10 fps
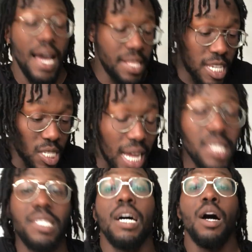This
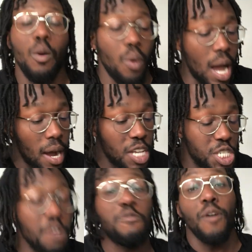task. I'm gonna
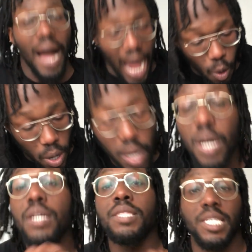gym for an hour.
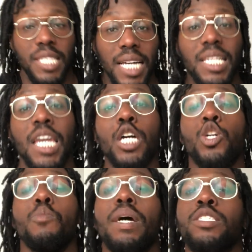This task. And
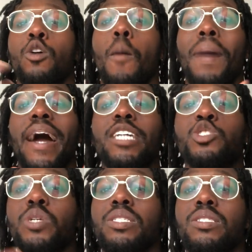accumulate compound
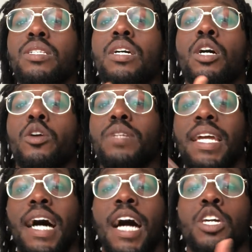interest.
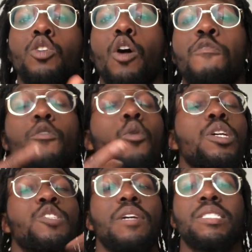you're going through all
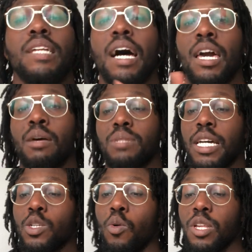these things and that. You know what
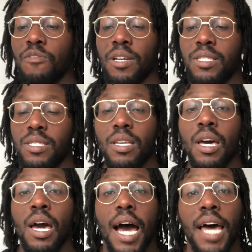I'm saying? All these things.
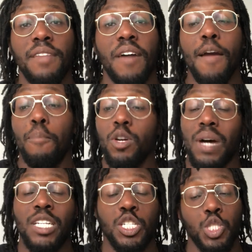And very
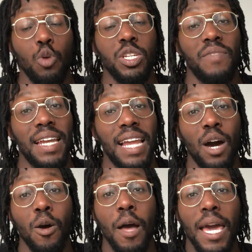important, as I show you right
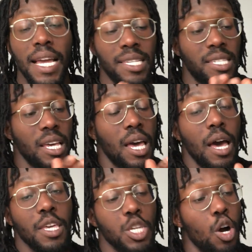now, is
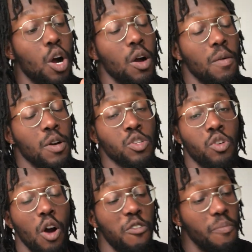your
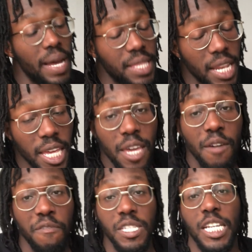growth mentally,
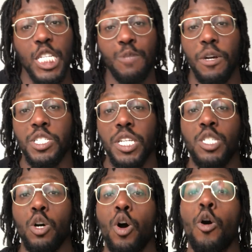physically, and spiritually.
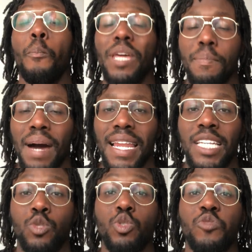So a complete man
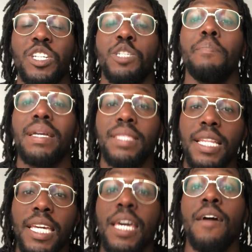is who's rich
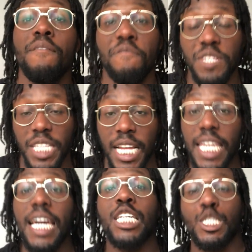mentally,
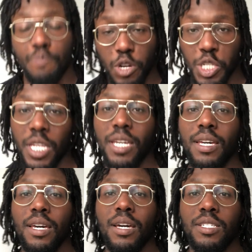physically, and spiritually.
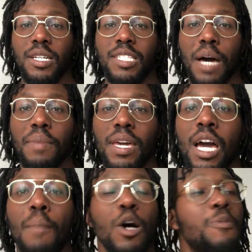Do you understand me?
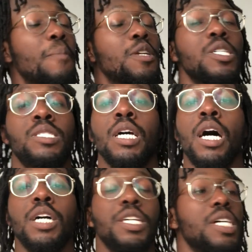Most people they just
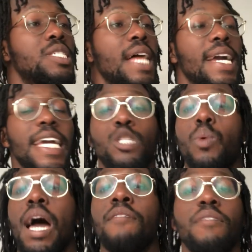like eat
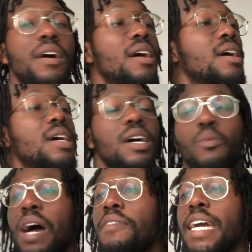whatever,
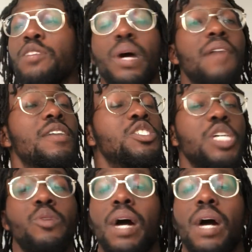drink